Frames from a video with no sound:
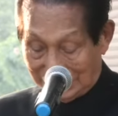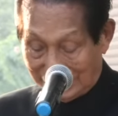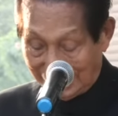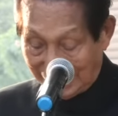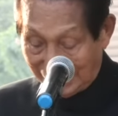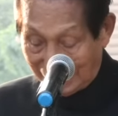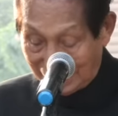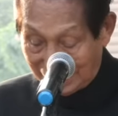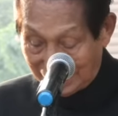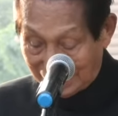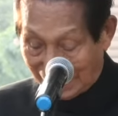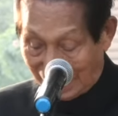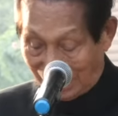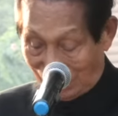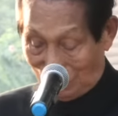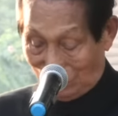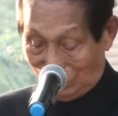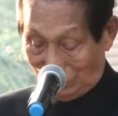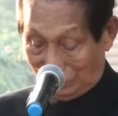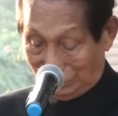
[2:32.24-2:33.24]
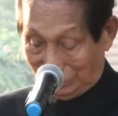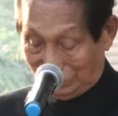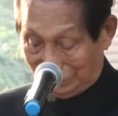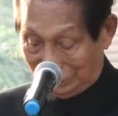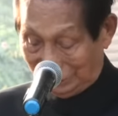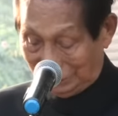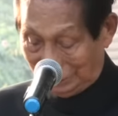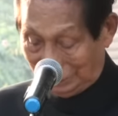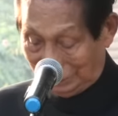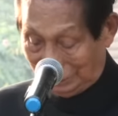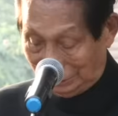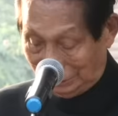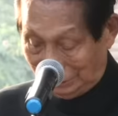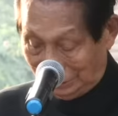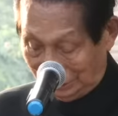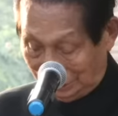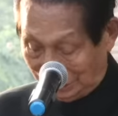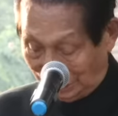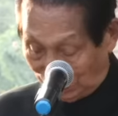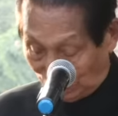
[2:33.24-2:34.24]
Till now,
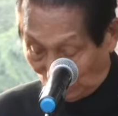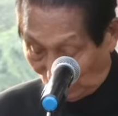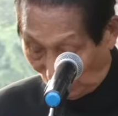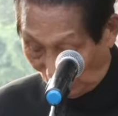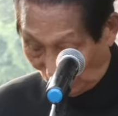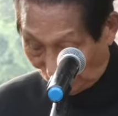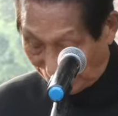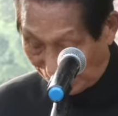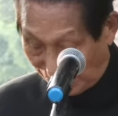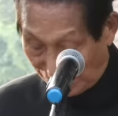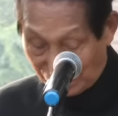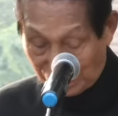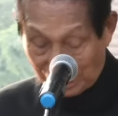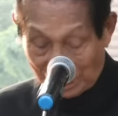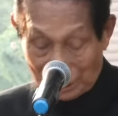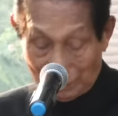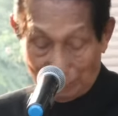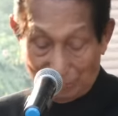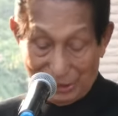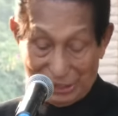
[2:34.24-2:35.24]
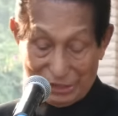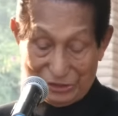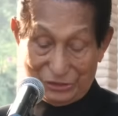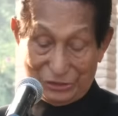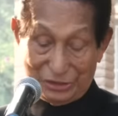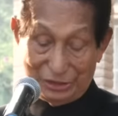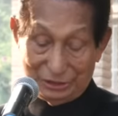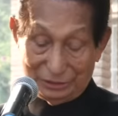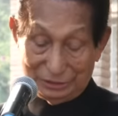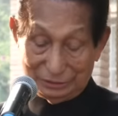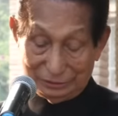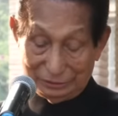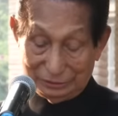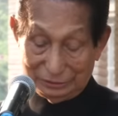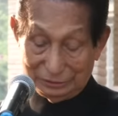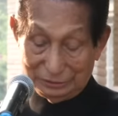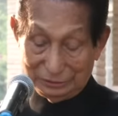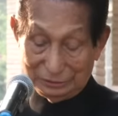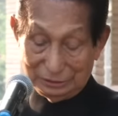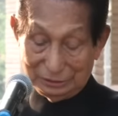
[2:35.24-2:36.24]
the Lord has helped us.
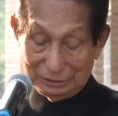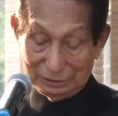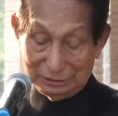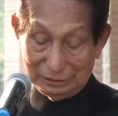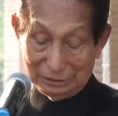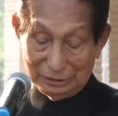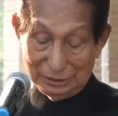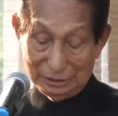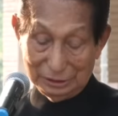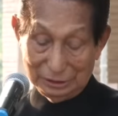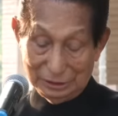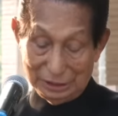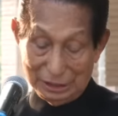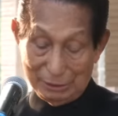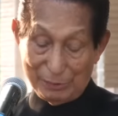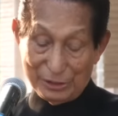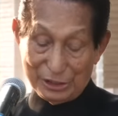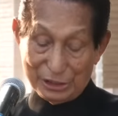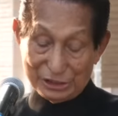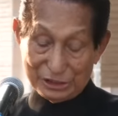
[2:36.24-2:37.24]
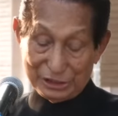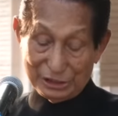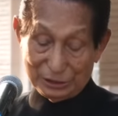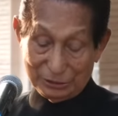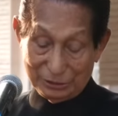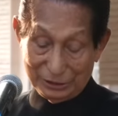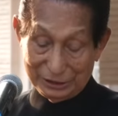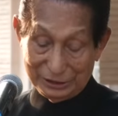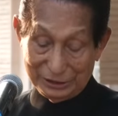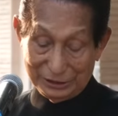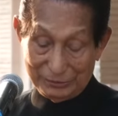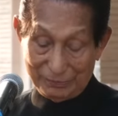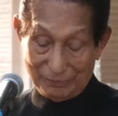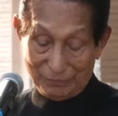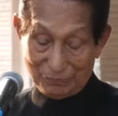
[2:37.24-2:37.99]
Ebenezer Noaji.